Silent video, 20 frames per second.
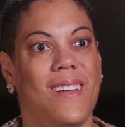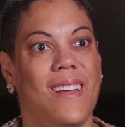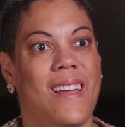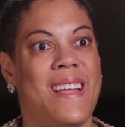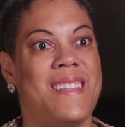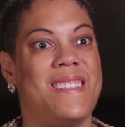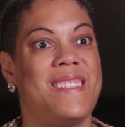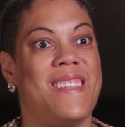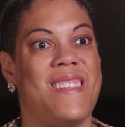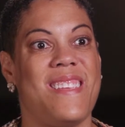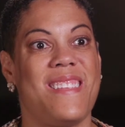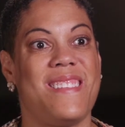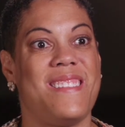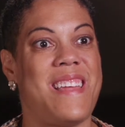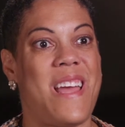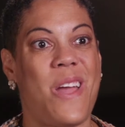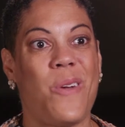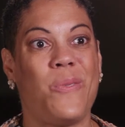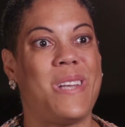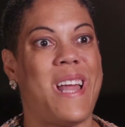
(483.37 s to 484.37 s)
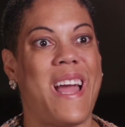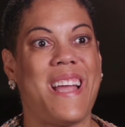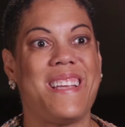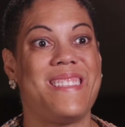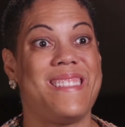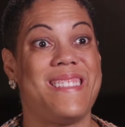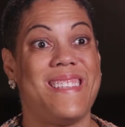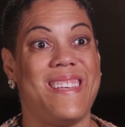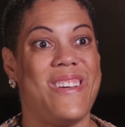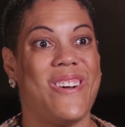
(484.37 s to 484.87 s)
And to this day, when I
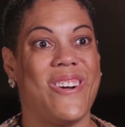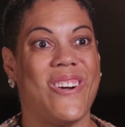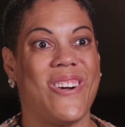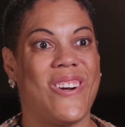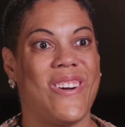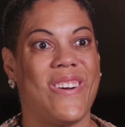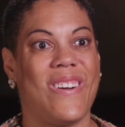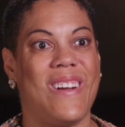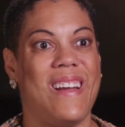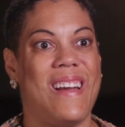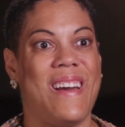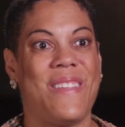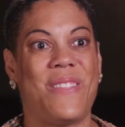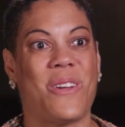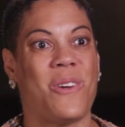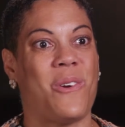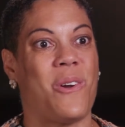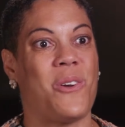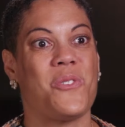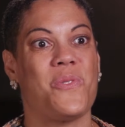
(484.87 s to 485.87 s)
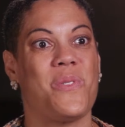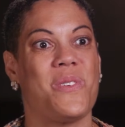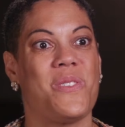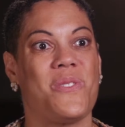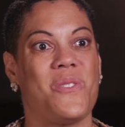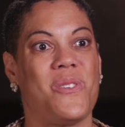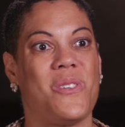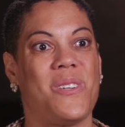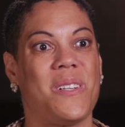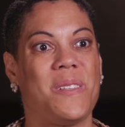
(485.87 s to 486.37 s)
see her at the grocery
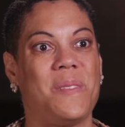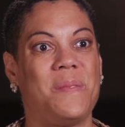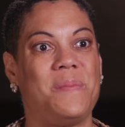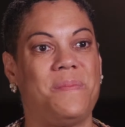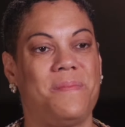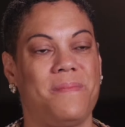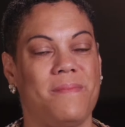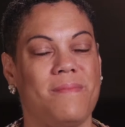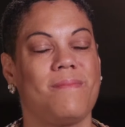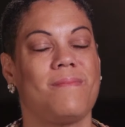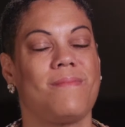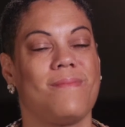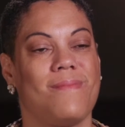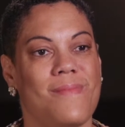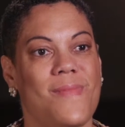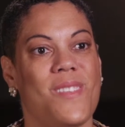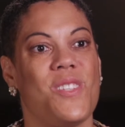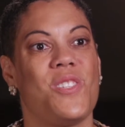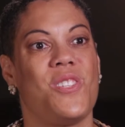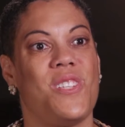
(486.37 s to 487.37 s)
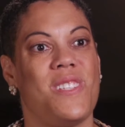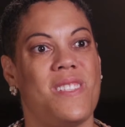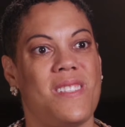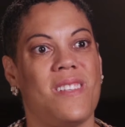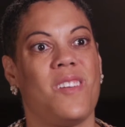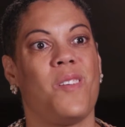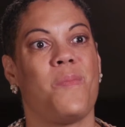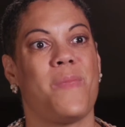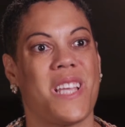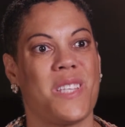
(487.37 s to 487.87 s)
store, she
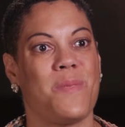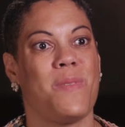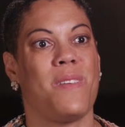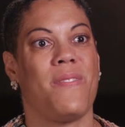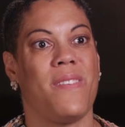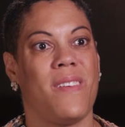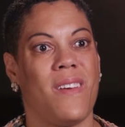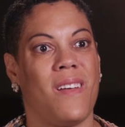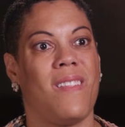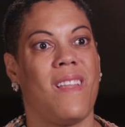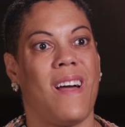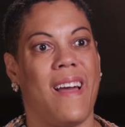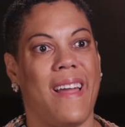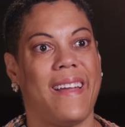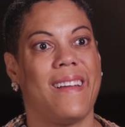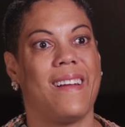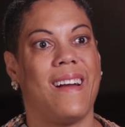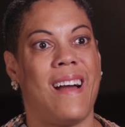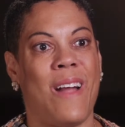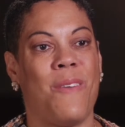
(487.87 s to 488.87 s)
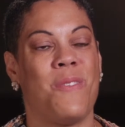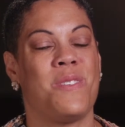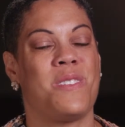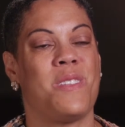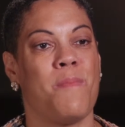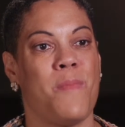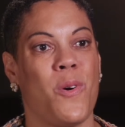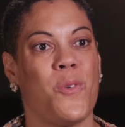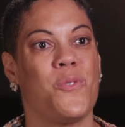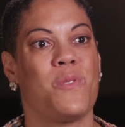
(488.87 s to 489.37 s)
still makes me feel like I was the
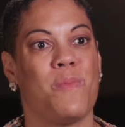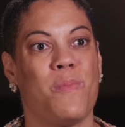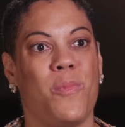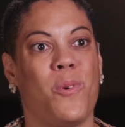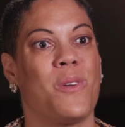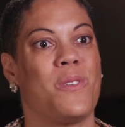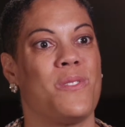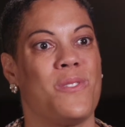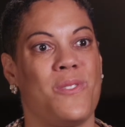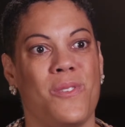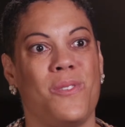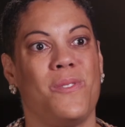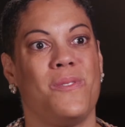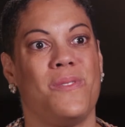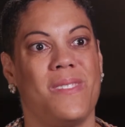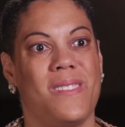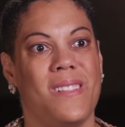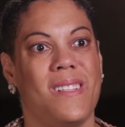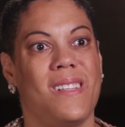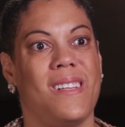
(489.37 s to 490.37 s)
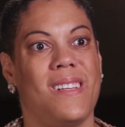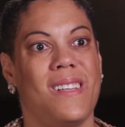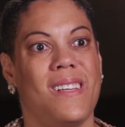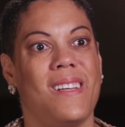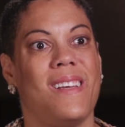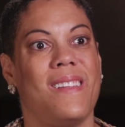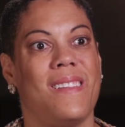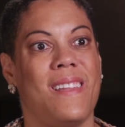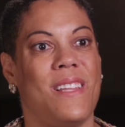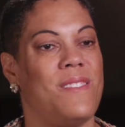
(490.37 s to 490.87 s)
most important student
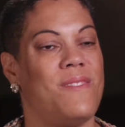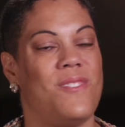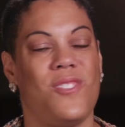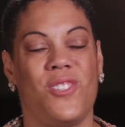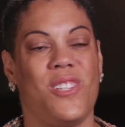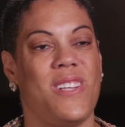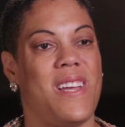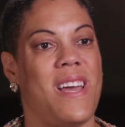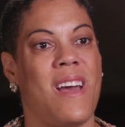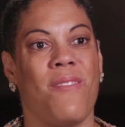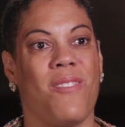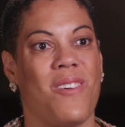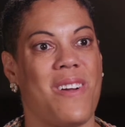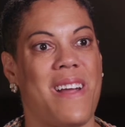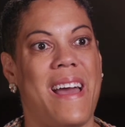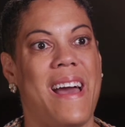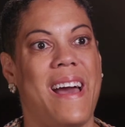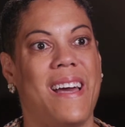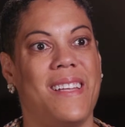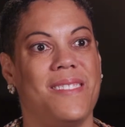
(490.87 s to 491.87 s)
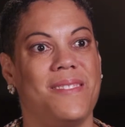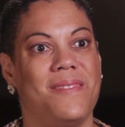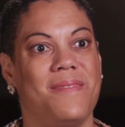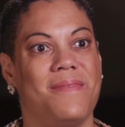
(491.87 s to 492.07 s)
that she ever had.